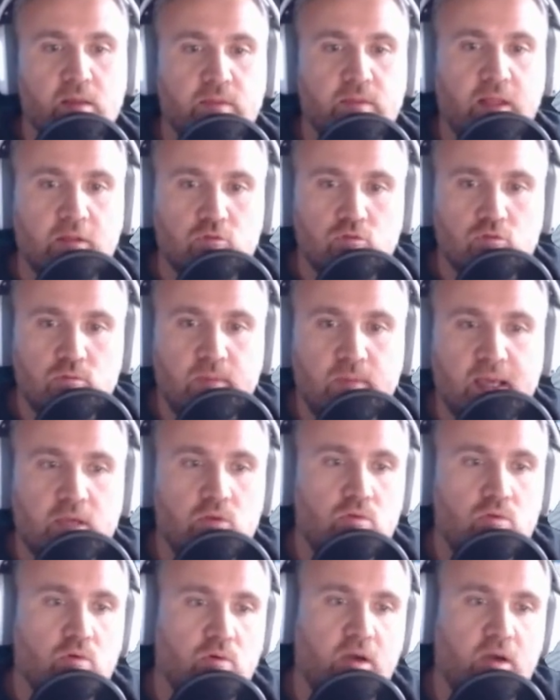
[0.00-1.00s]
That could make,
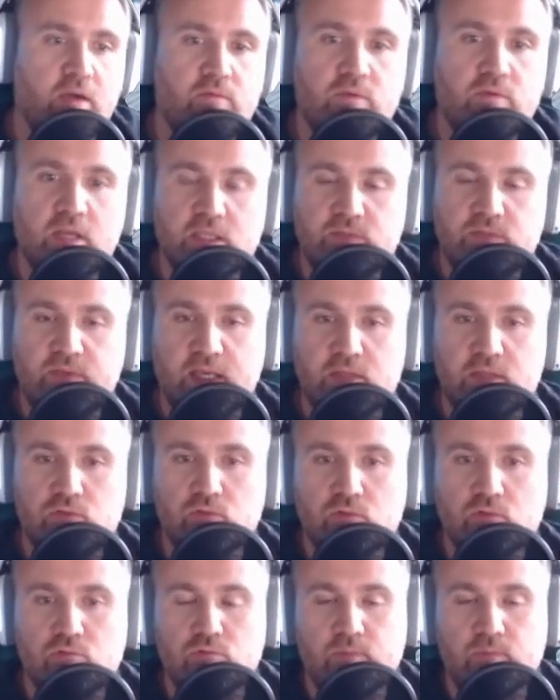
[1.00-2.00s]
you know, every SVS
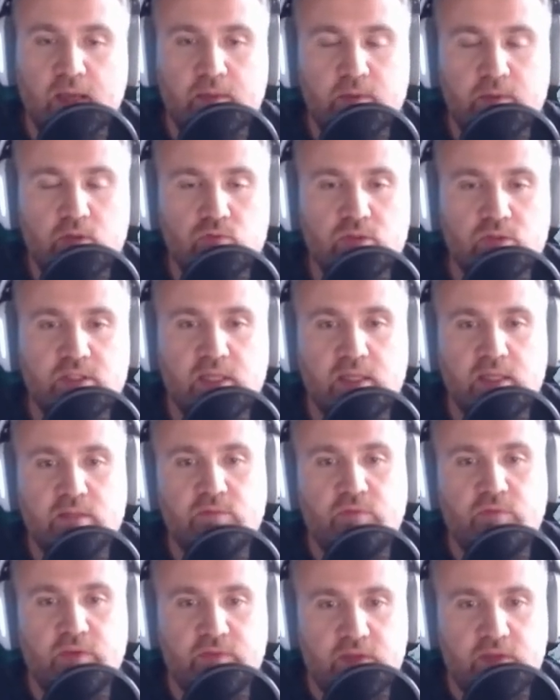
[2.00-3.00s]
you could make between
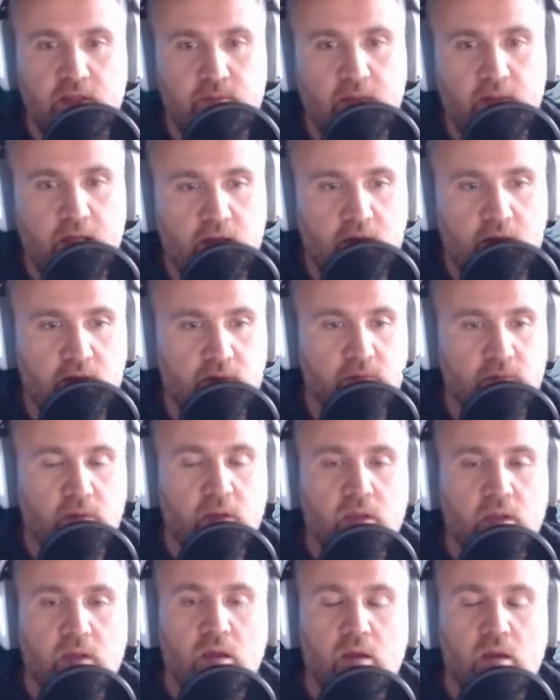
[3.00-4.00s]
10-15 million
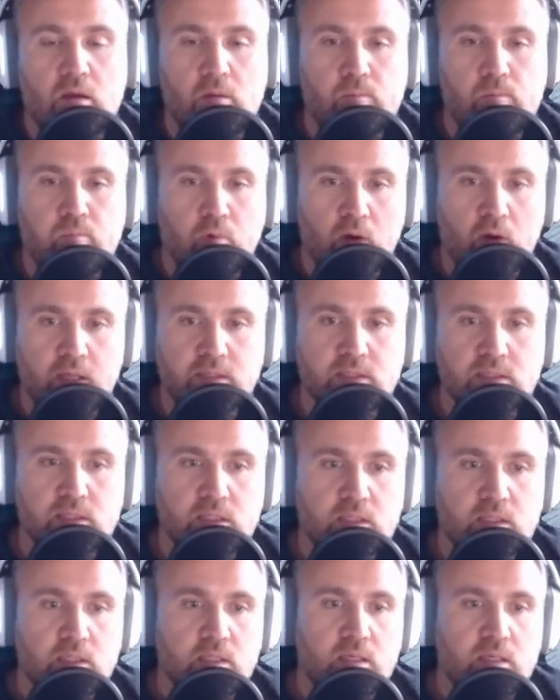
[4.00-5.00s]
points.
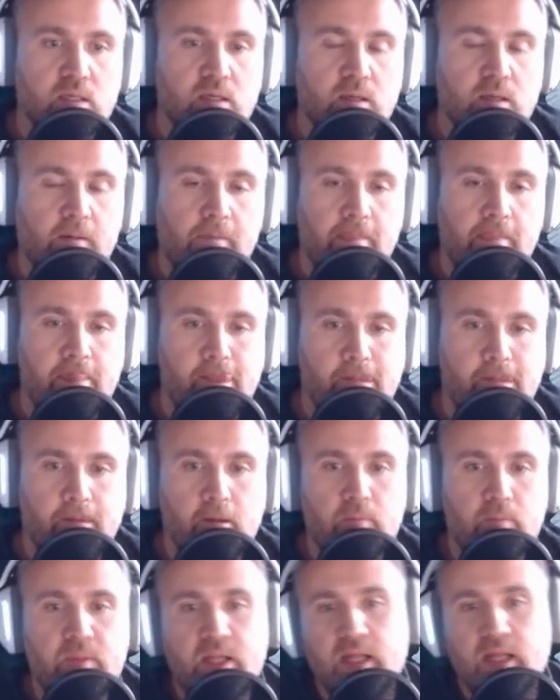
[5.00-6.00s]

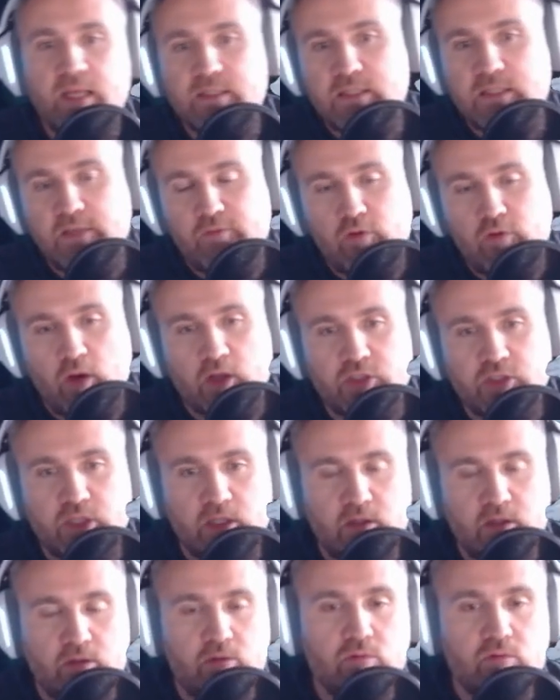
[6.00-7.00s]
A bit less if you are
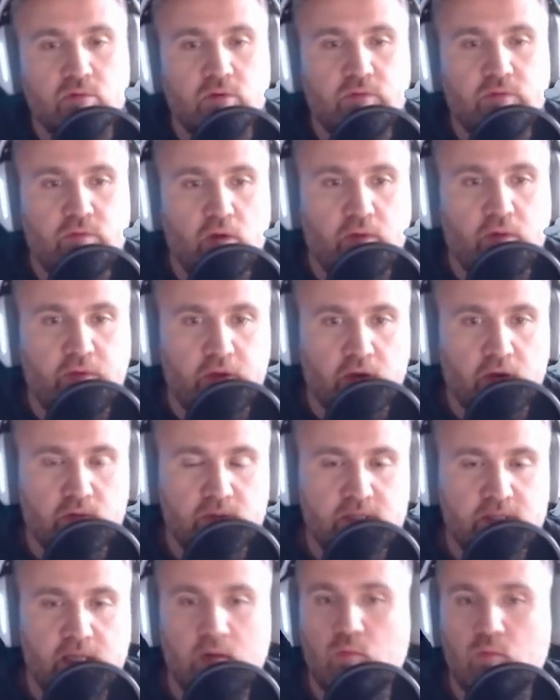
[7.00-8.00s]
if you are Fire
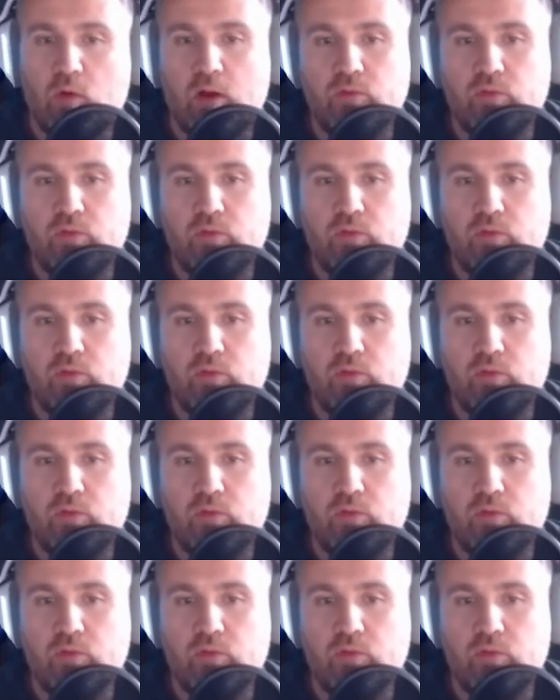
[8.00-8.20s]
Crystal 1